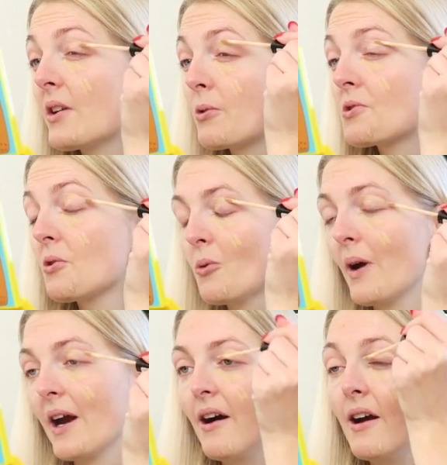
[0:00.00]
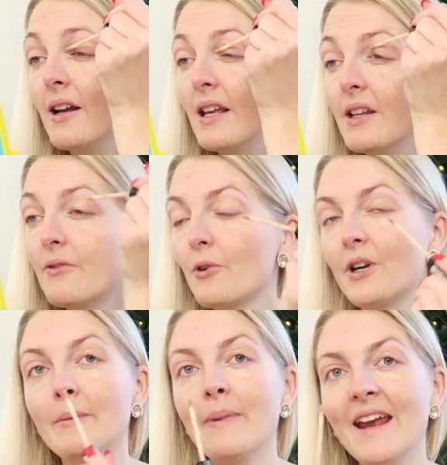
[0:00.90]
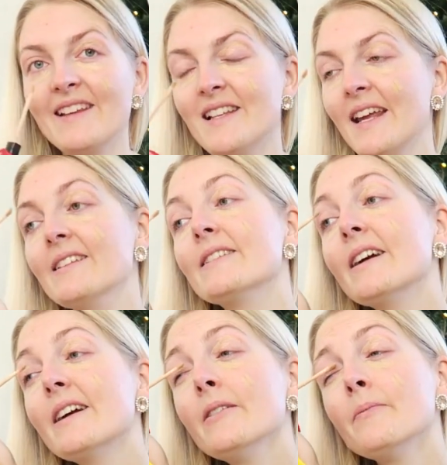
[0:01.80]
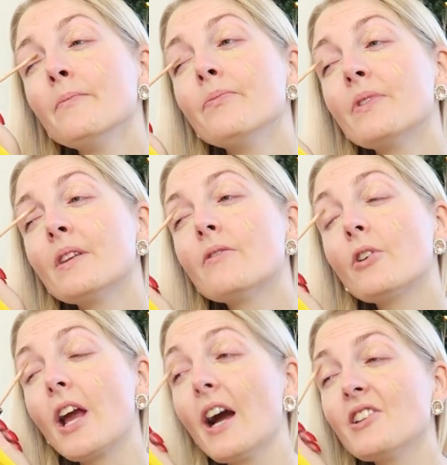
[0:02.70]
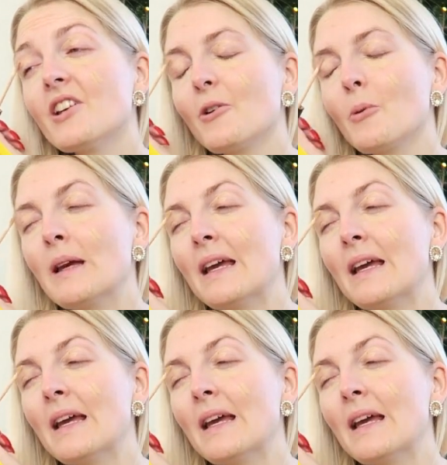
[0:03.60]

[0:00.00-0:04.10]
and also on my eyelid for the base later, for the eyeshadow